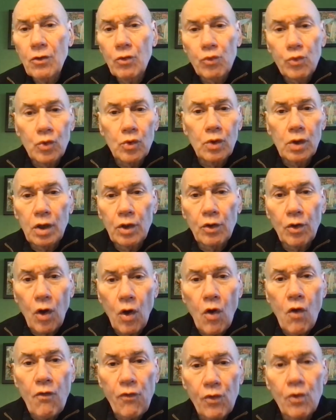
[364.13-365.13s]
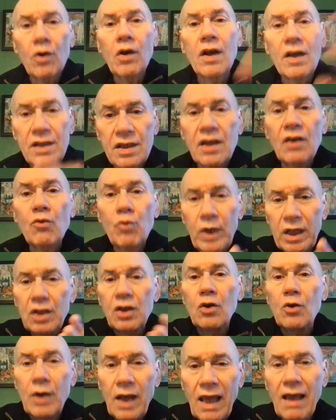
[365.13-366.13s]
ruler over us and we
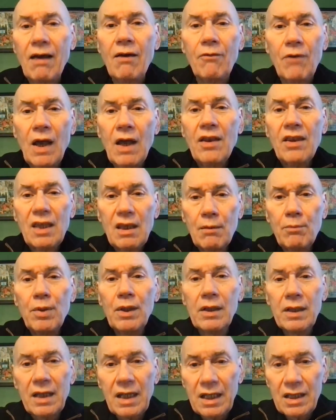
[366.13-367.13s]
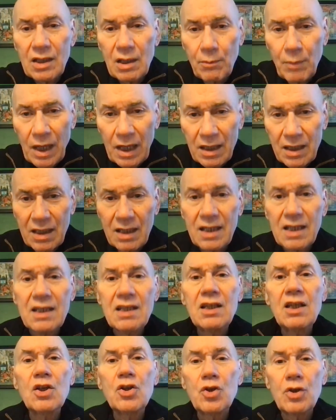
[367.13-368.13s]
don't have the ability to make the
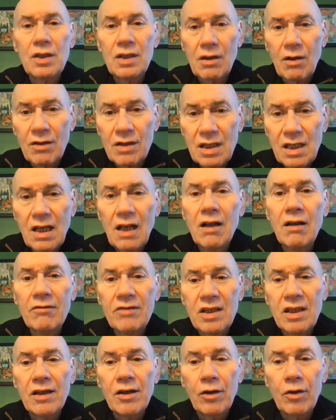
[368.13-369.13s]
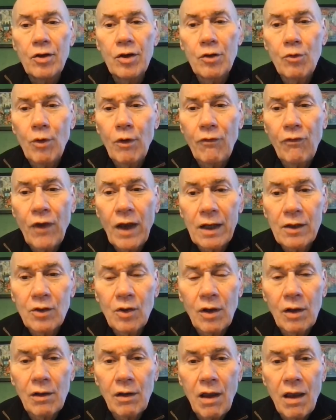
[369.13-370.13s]
decisions ourselves that are going to affect
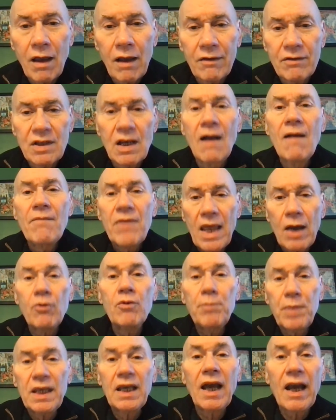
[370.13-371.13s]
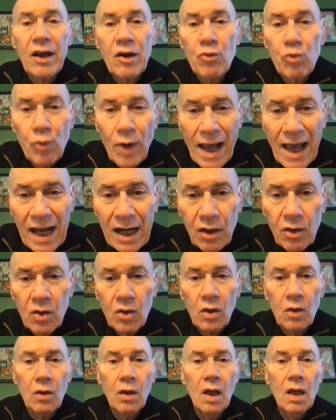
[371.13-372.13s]
our lives. That would be a
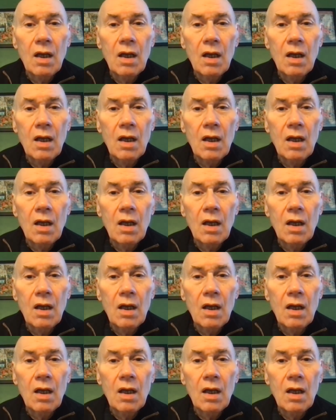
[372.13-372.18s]
radical